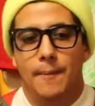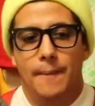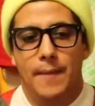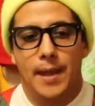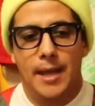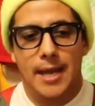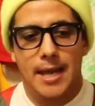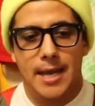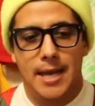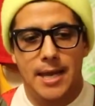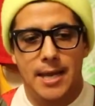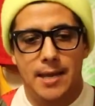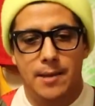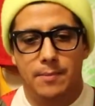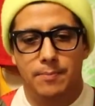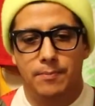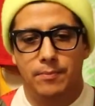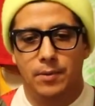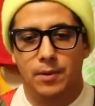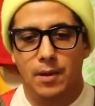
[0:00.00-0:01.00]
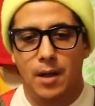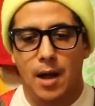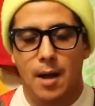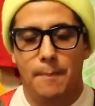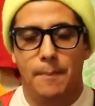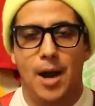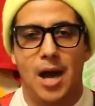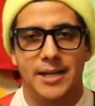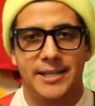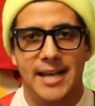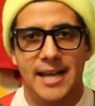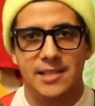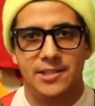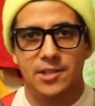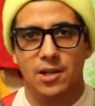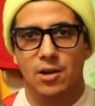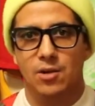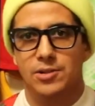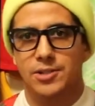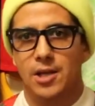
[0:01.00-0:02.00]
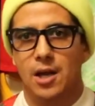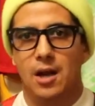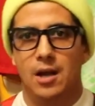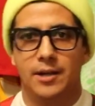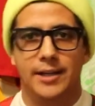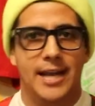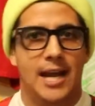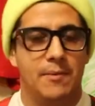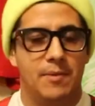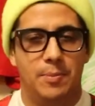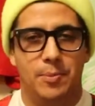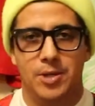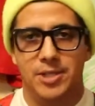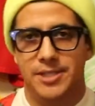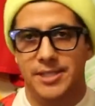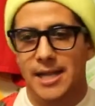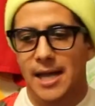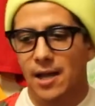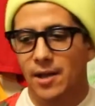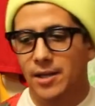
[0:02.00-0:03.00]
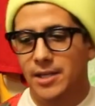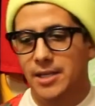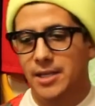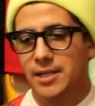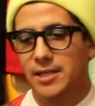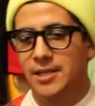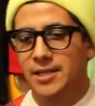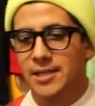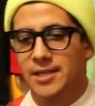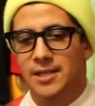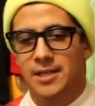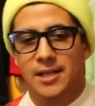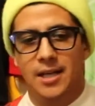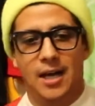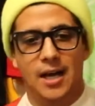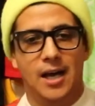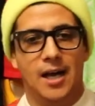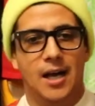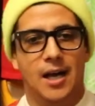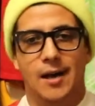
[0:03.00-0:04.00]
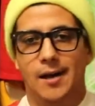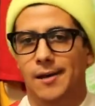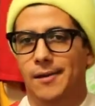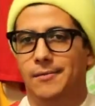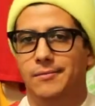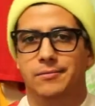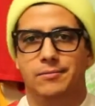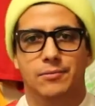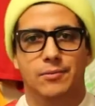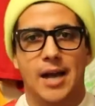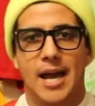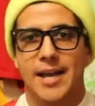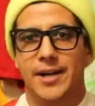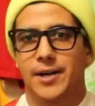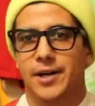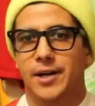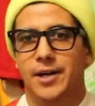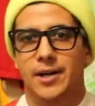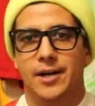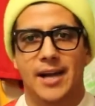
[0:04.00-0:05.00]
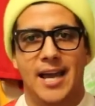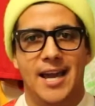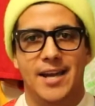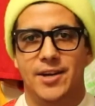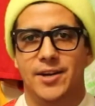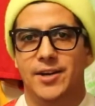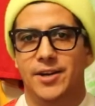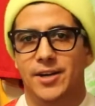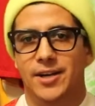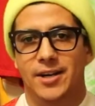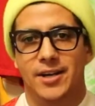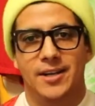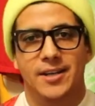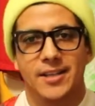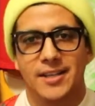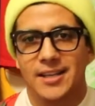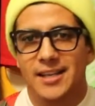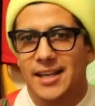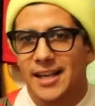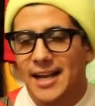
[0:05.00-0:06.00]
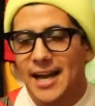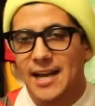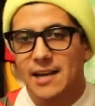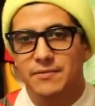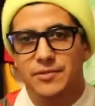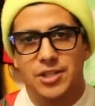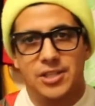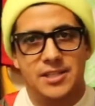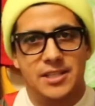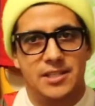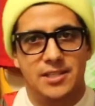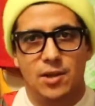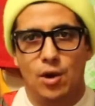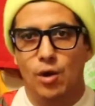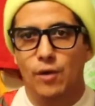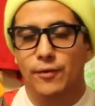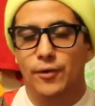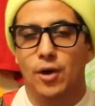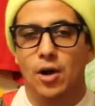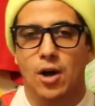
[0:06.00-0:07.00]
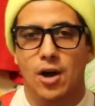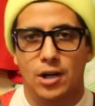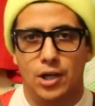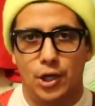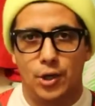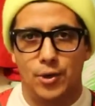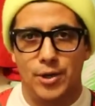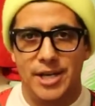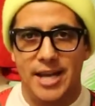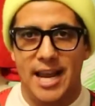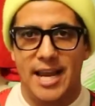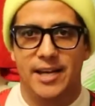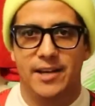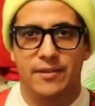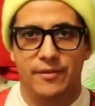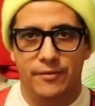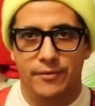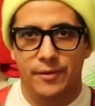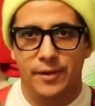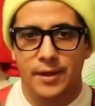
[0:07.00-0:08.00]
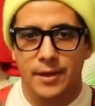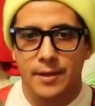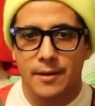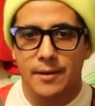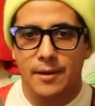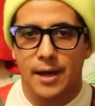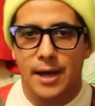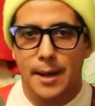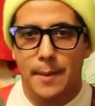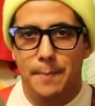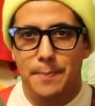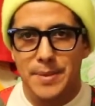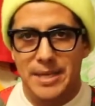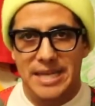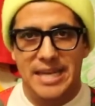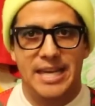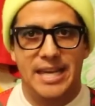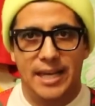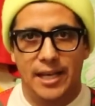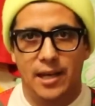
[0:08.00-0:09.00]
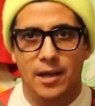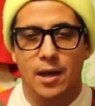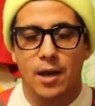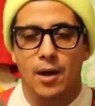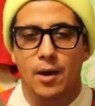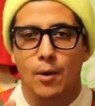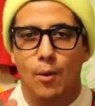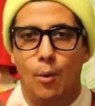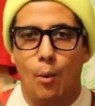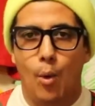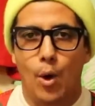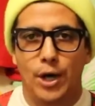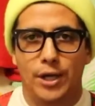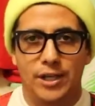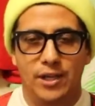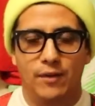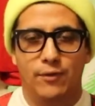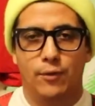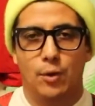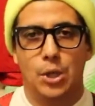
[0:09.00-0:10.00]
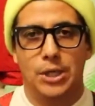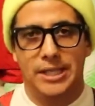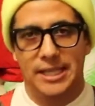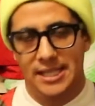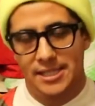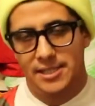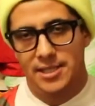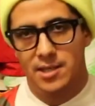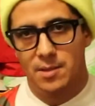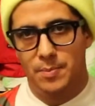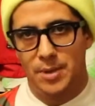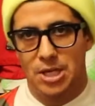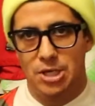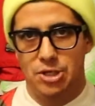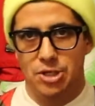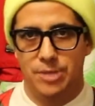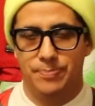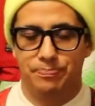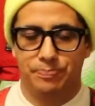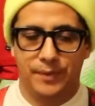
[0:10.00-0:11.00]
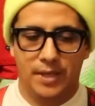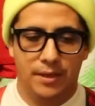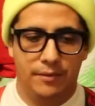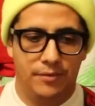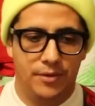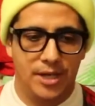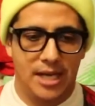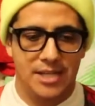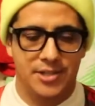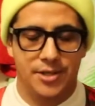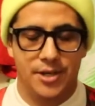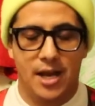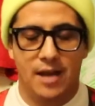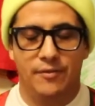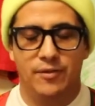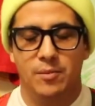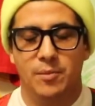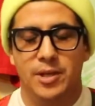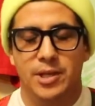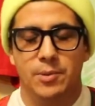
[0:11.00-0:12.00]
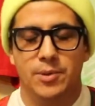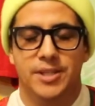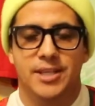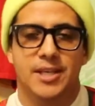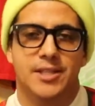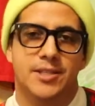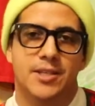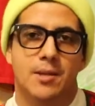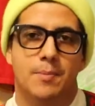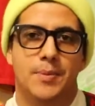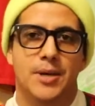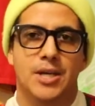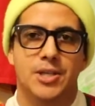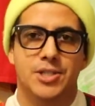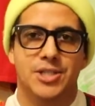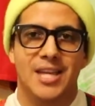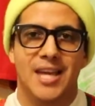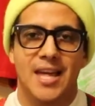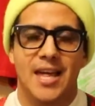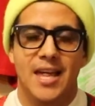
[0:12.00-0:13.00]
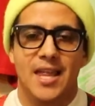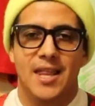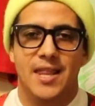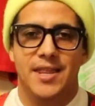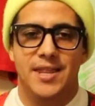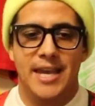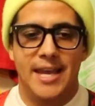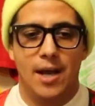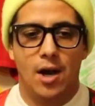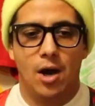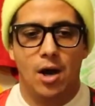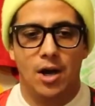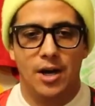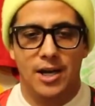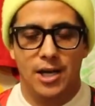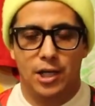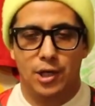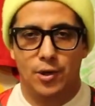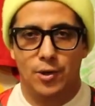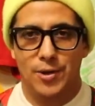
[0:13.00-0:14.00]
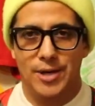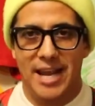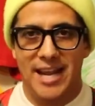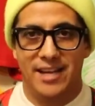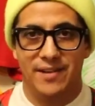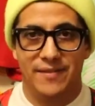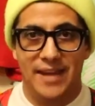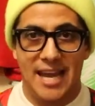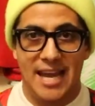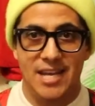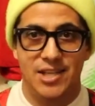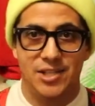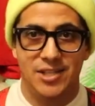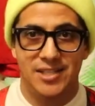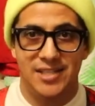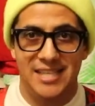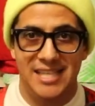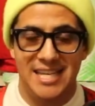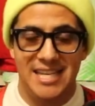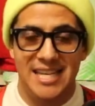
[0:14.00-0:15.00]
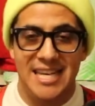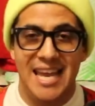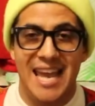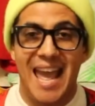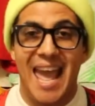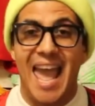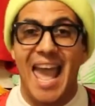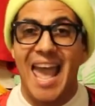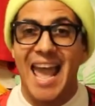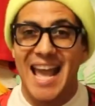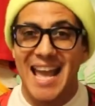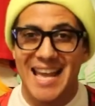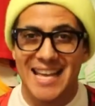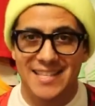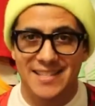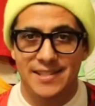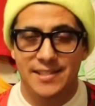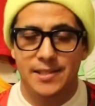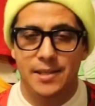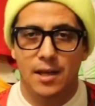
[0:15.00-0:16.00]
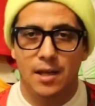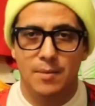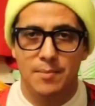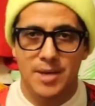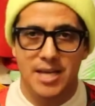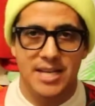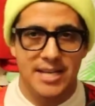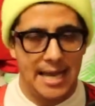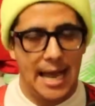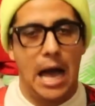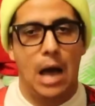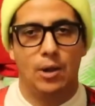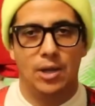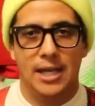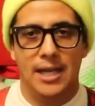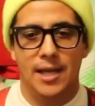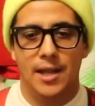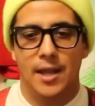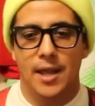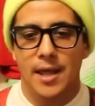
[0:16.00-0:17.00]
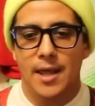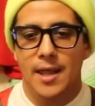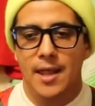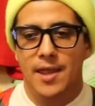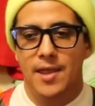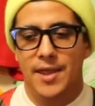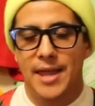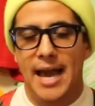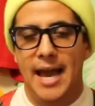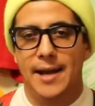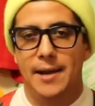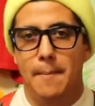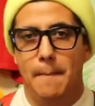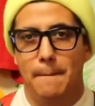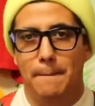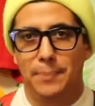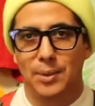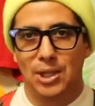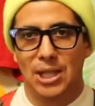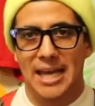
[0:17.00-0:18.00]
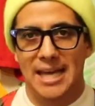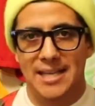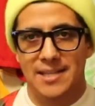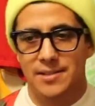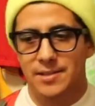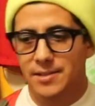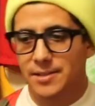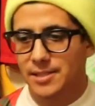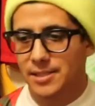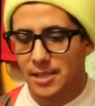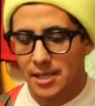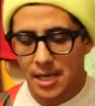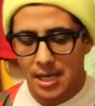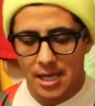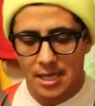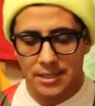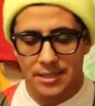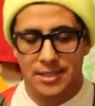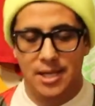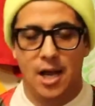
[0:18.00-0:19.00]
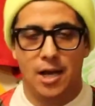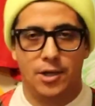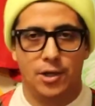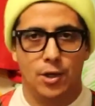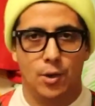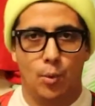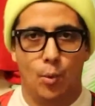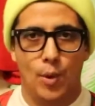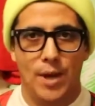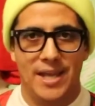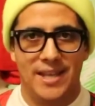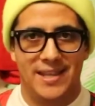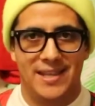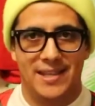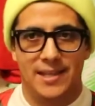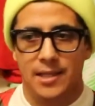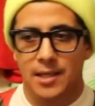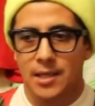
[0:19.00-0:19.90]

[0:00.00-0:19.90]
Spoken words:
a podcast host, on-camera personality, writer, editor, kind of just this overall creative being working for Kicks to the Pitch. If you guys are not familiar with Kicks to the Pitch, they are a creative agency and a media outlet that blends soccer with